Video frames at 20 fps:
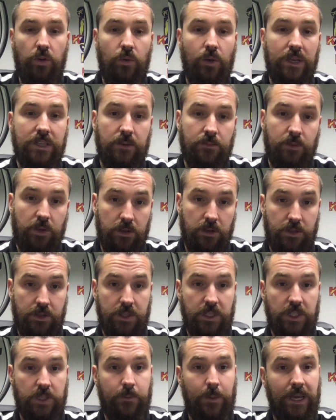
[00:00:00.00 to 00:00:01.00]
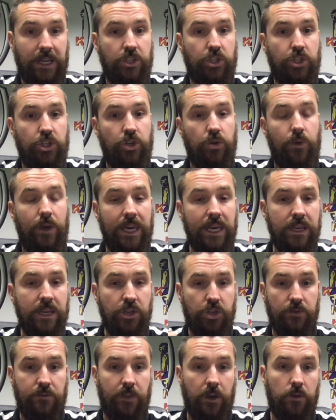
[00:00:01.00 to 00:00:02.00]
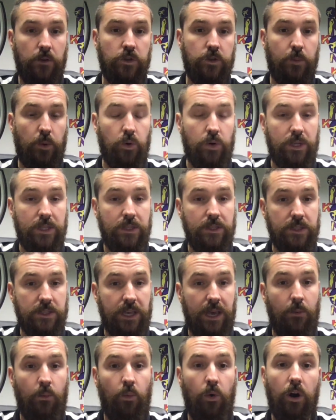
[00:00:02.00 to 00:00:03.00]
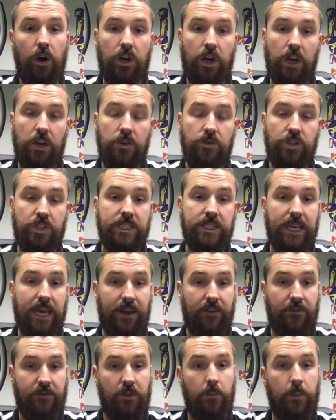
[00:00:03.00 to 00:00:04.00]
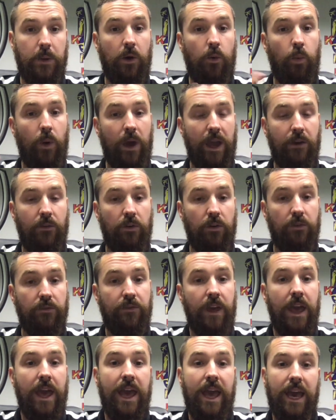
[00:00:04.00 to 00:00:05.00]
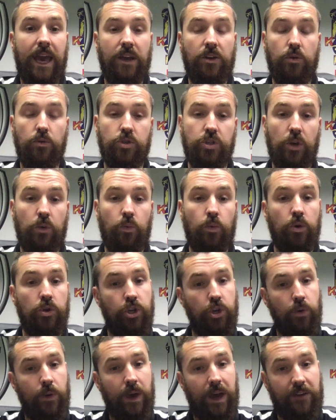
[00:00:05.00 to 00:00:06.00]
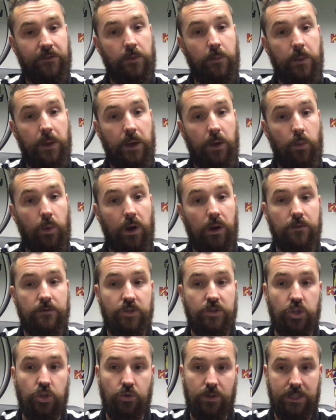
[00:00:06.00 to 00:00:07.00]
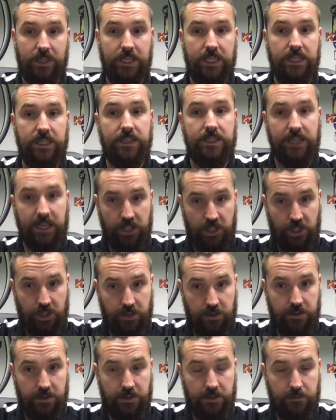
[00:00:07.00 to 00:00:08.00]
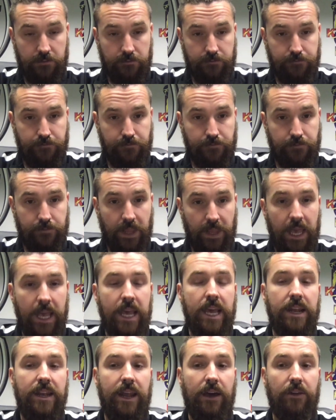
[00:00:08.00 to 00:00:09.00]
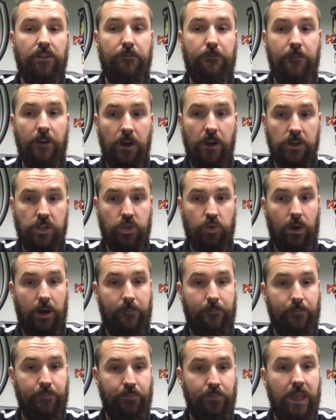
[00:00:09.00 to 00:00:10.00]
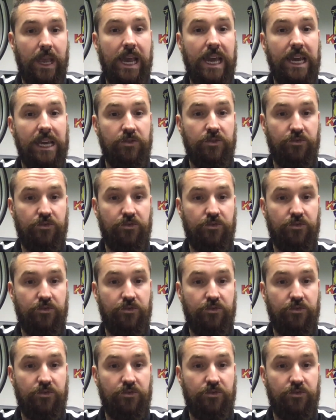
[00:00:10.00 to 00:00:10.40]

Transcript: is I'm going to explain to you each of those points and what our coaches have to be aware of, and also what you have to be aware of during these sessions. Now the first one is